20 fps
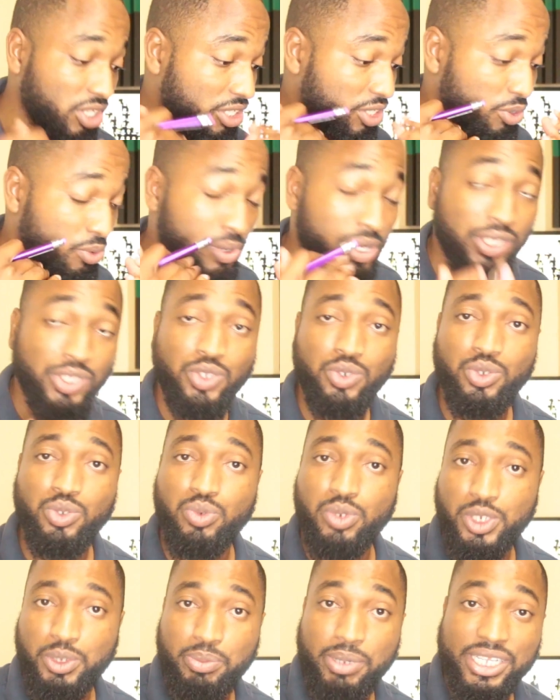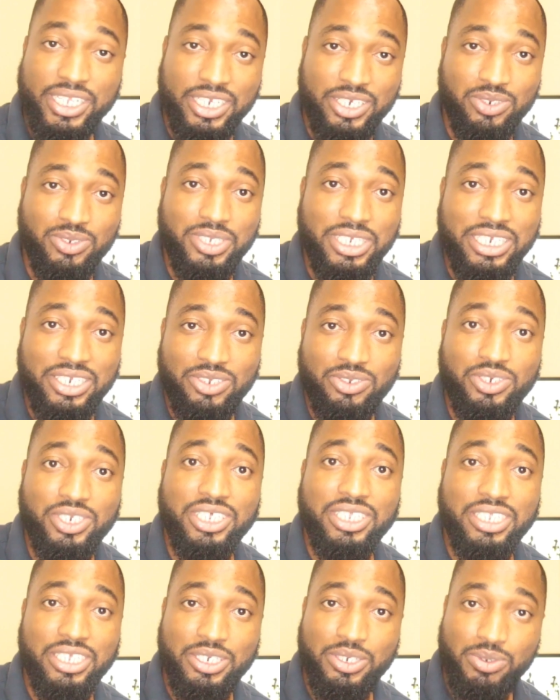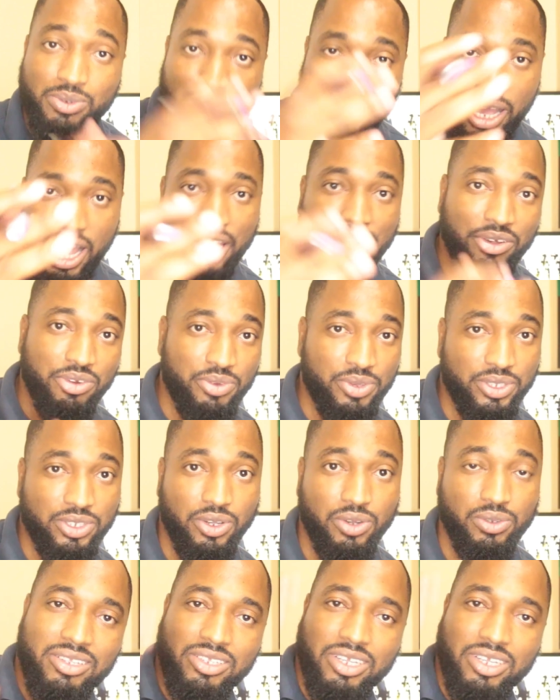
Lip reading: and you will choose which method you think you need to do and do it all.